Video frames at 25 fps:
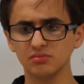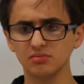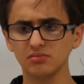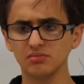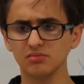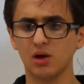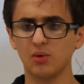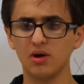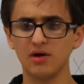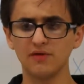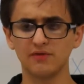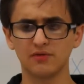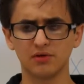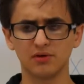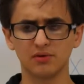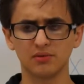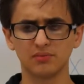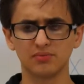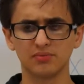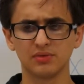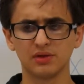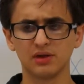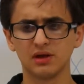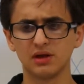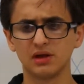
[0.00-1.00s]

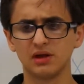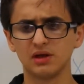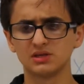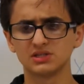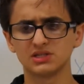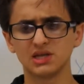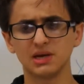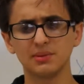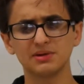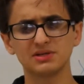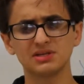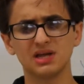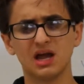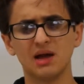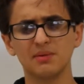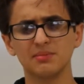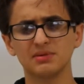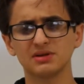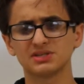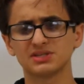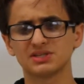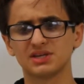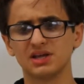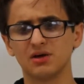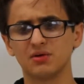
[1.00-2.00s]
However,
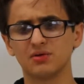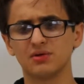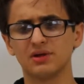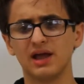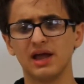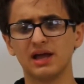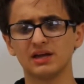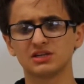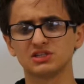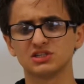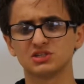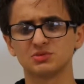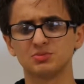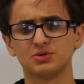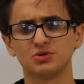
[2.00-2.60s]
subatomic scale reactions